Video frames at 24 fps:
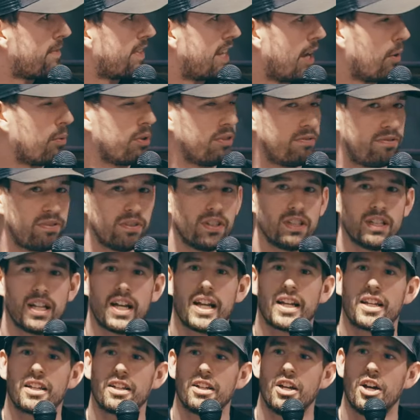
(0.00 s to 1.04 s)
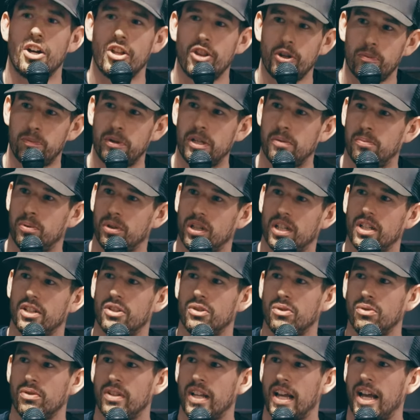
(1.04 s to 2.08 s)
That we feel like other people can
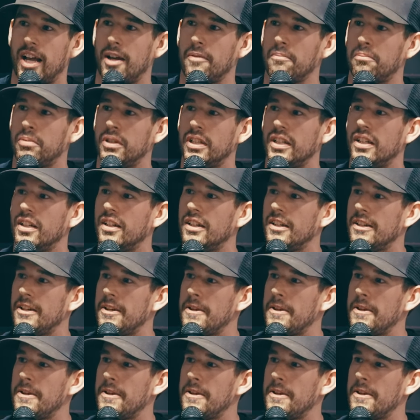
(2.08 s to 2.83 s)
do that, but